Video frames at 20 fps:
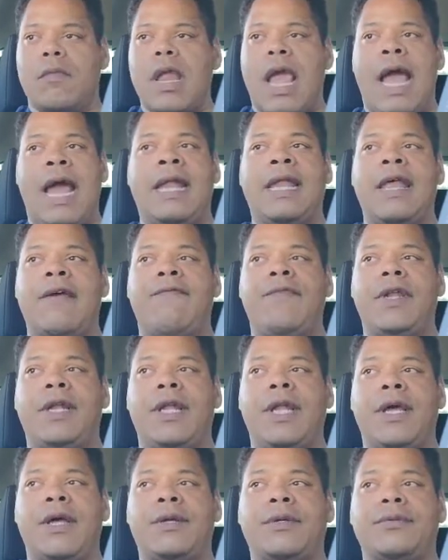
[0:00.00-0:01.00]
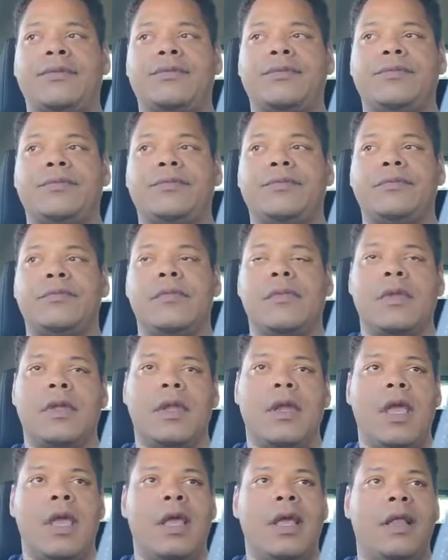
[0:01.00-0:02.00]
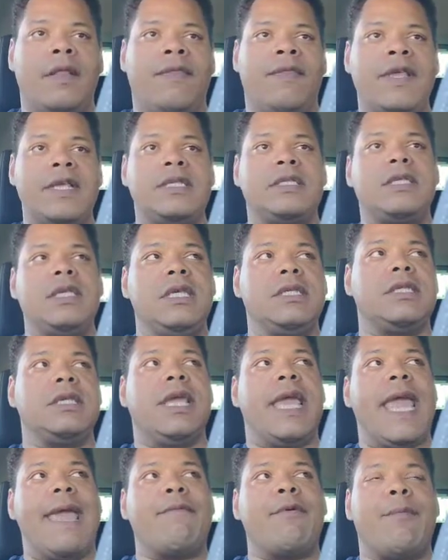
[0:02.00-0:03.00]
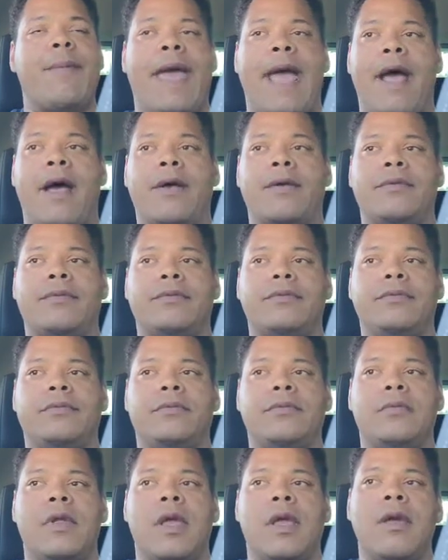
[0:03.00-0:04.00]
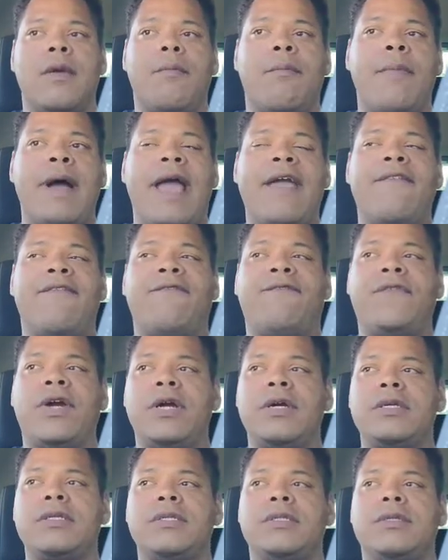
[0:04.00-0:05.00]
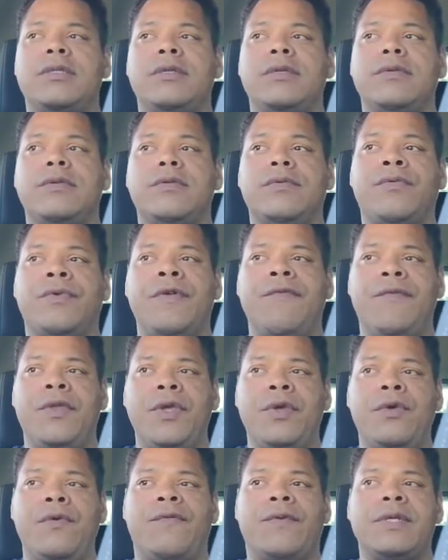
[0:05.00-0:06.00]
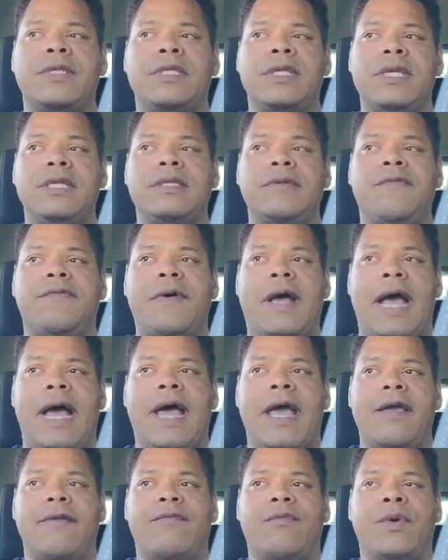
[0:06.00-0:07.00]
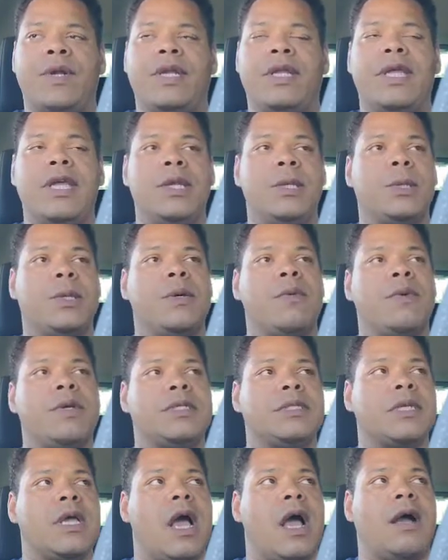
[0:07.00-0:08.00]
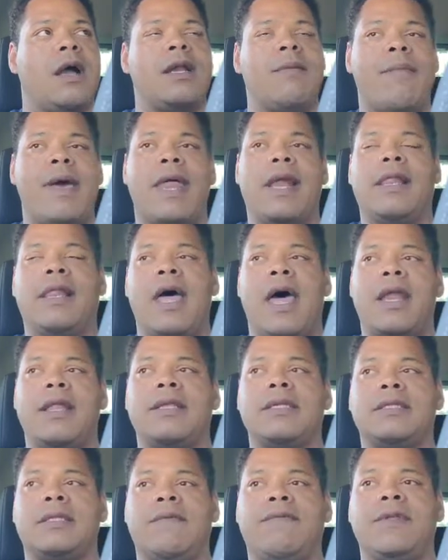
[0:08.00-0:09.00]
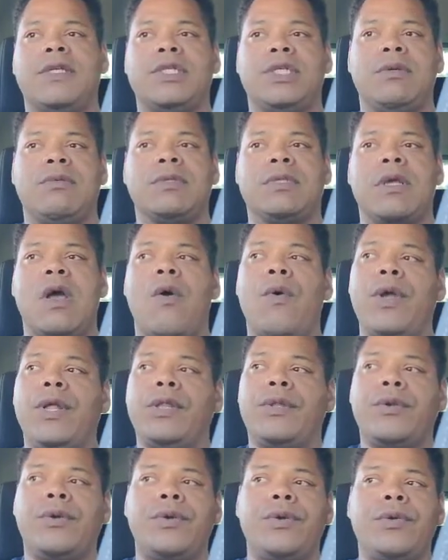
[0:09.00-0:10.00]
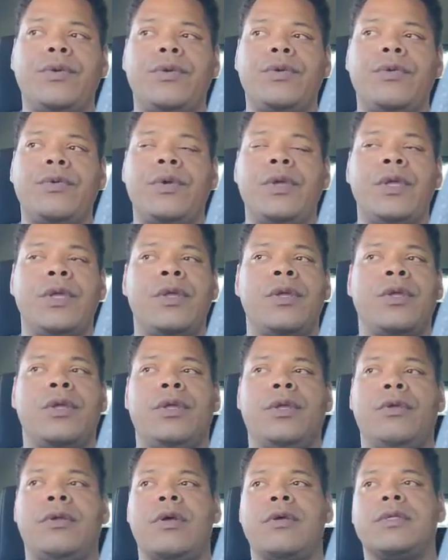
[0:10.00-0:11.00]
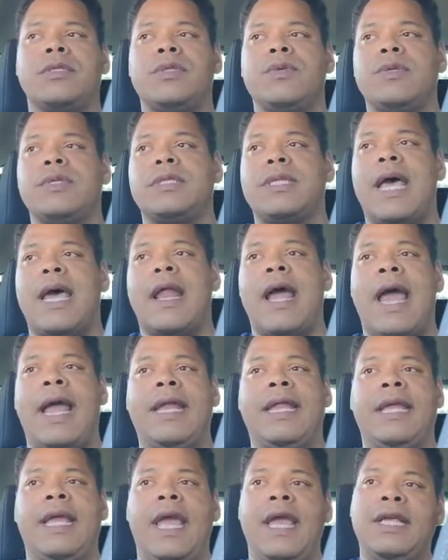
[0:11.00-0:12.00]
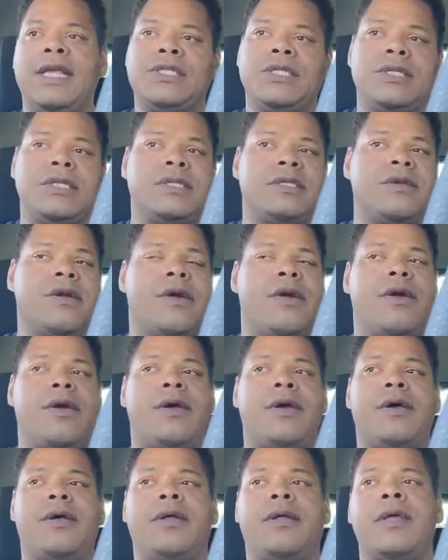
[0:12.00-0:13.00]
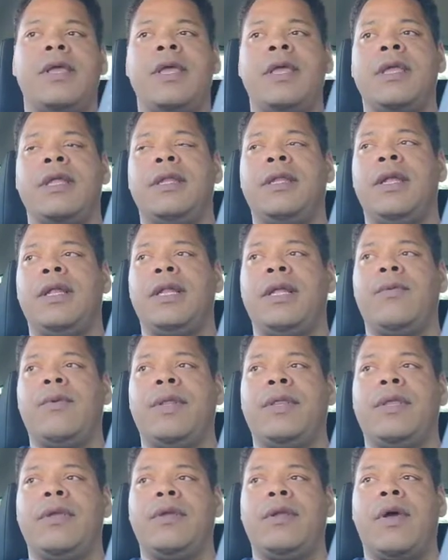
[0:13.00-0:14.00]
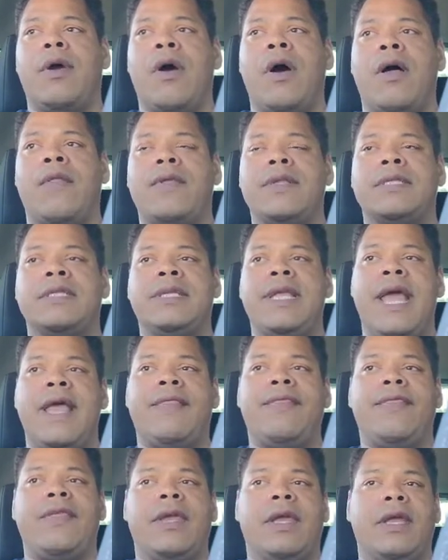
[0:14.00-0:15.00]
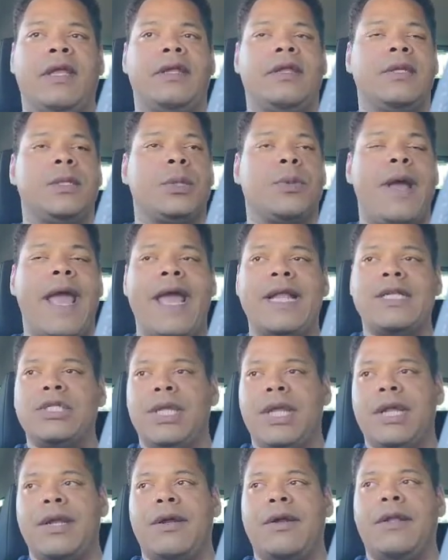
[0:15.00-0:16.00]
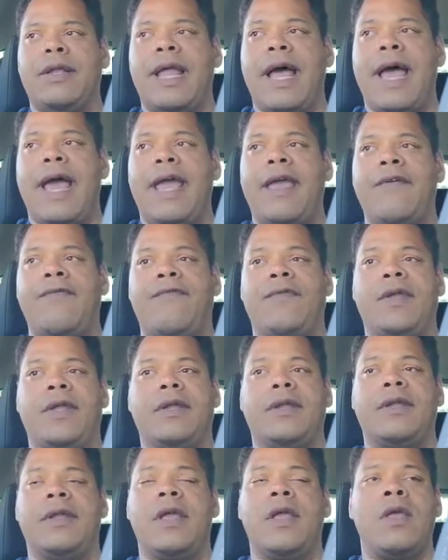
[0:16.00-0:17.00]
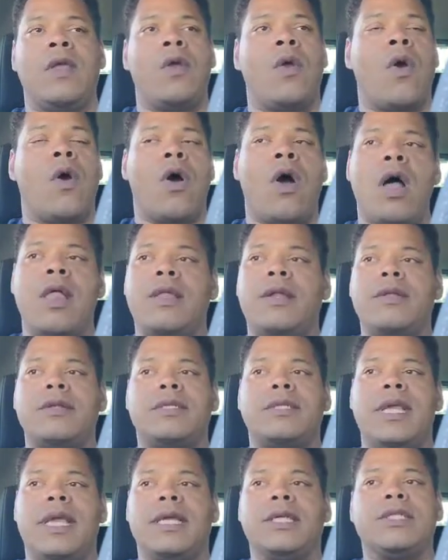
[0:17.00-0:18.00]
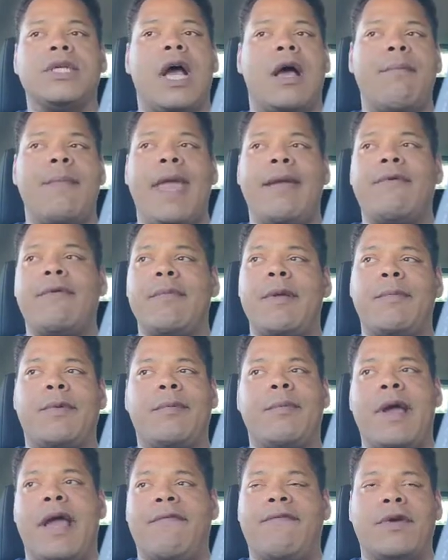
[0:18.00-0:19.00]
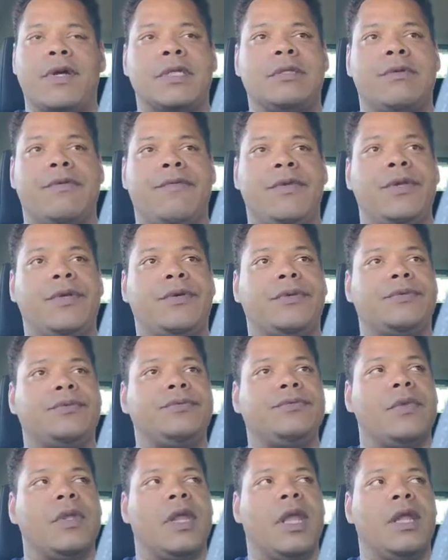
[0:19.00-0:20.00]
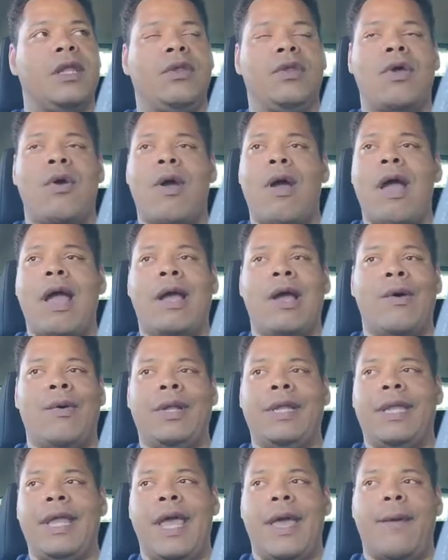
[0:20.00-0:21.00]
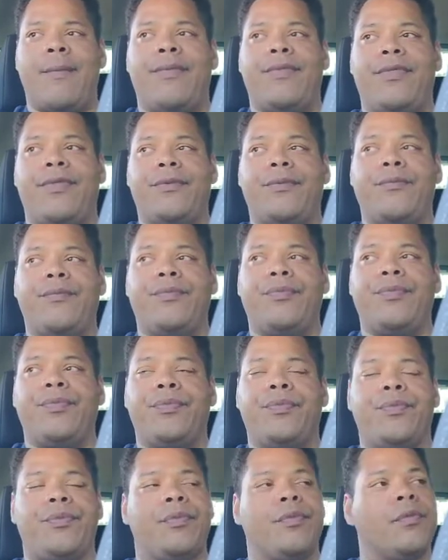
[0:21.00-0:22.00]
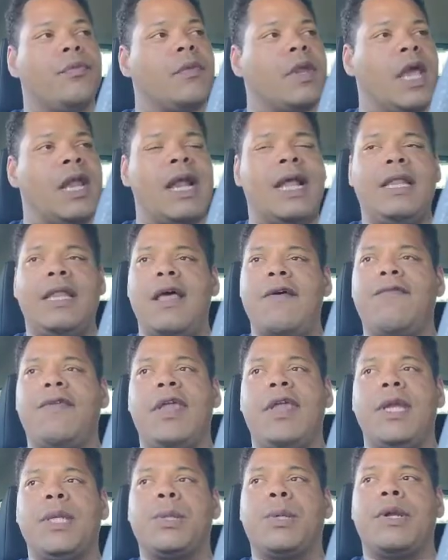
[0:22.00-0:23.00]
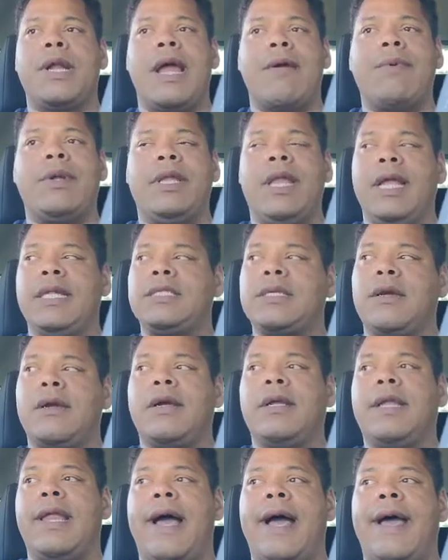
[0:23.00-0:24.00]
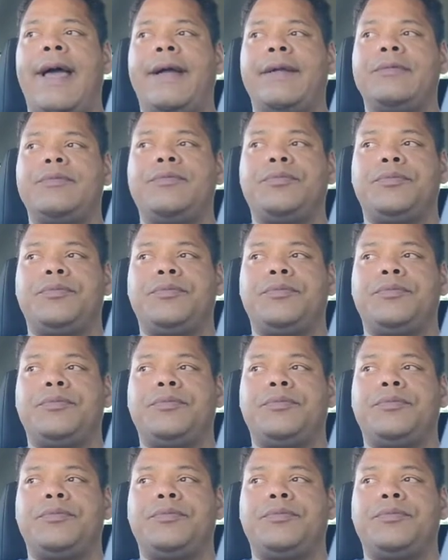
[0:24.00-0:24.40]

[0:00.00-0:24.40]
I left it alone. This season came about. My first review for season 5, when Kendra was talking about a lot of the stuff that she was going through, you know, suicide ideations, girl, dealing with, you know, all this death and tragedy in her life and all of those things. Y'all may remember my first review, and you know how I go in depth. And I love Kendra, and I relate to her a lot.